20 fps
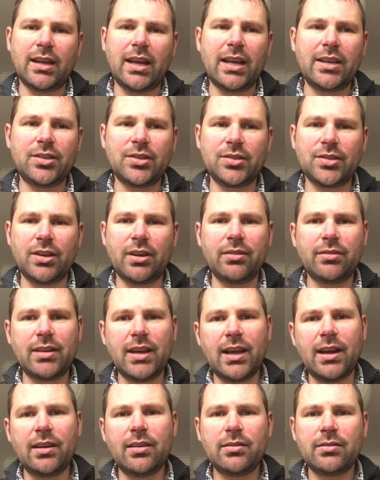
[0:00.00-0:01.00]
ages ago
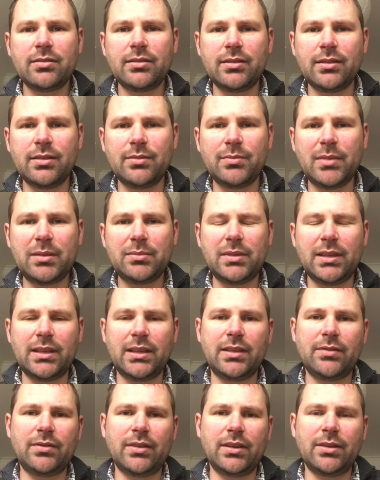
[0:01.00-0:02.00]
now, and maybe
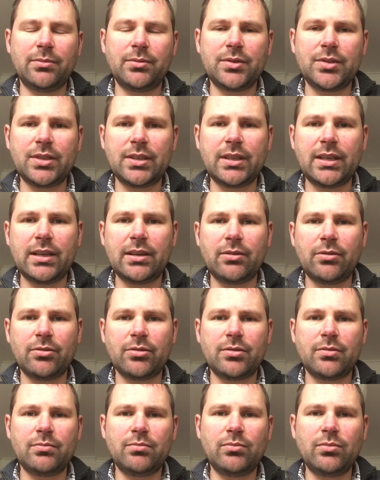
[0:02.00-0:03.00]
even it was a year or
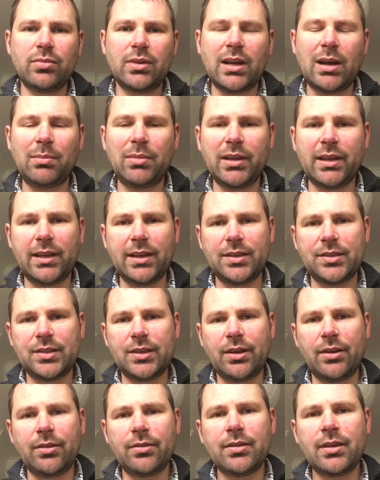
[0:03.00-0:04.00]
a couple of years
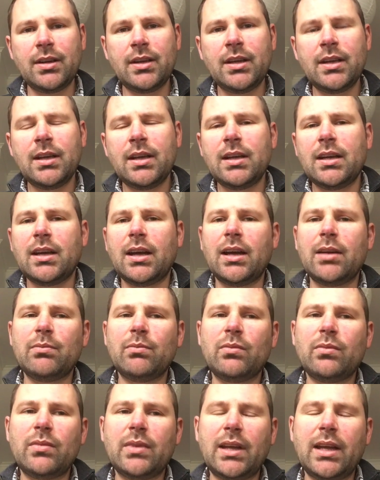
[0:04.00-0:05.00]
ago.
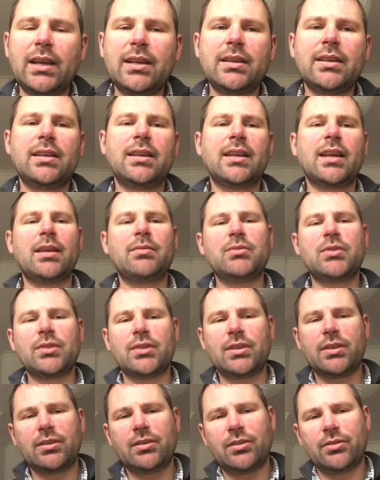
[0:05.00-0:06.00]
And he came to a
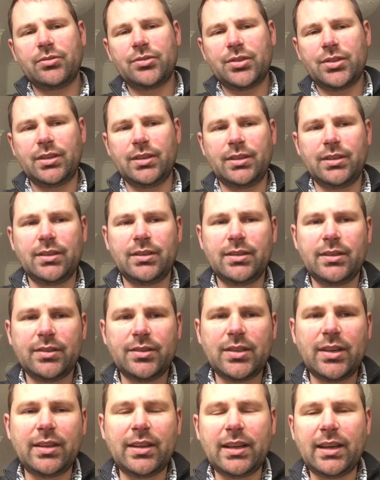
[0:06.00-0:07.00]
conclusion,
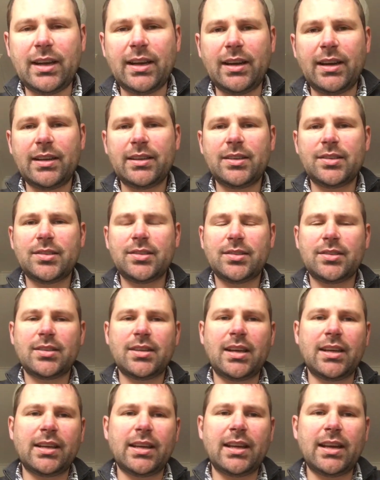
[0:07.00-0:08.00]
something that I just
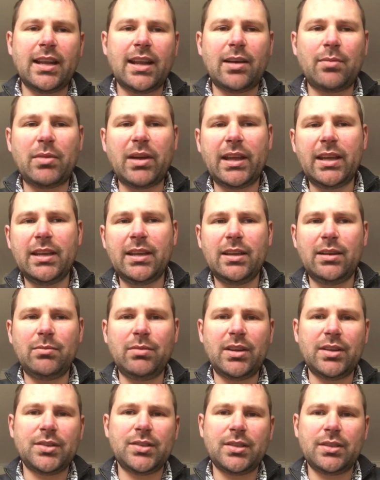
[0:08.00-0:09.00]
can't get out of my head,
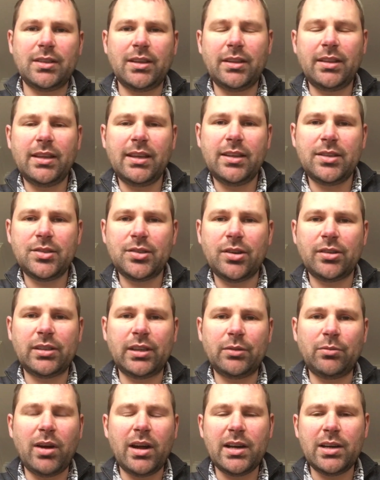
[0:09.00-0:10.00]
because I think he's
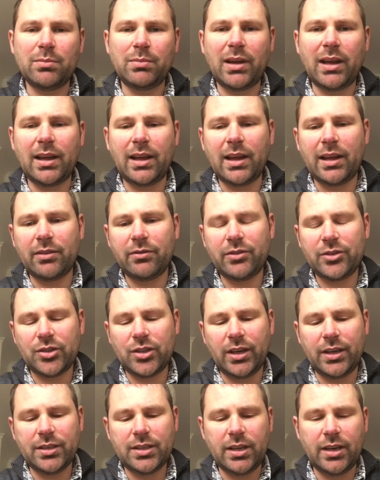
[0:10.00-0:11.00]
totally right about
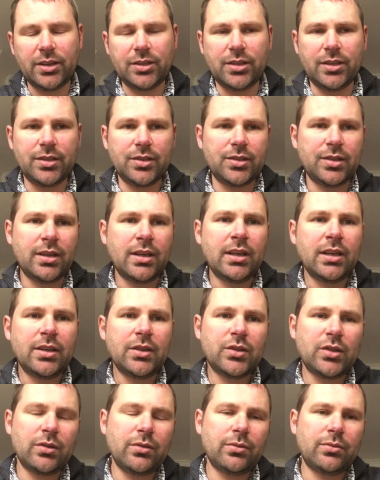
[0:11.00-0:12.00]
artificial intelligence.
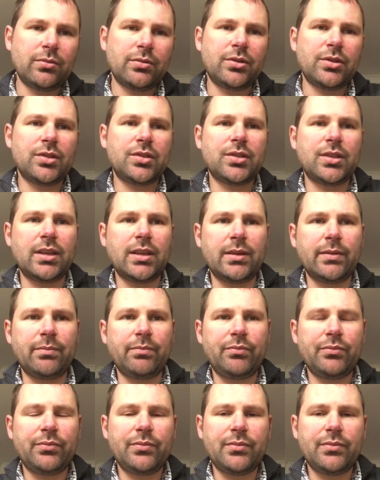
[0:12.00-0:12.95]
So just to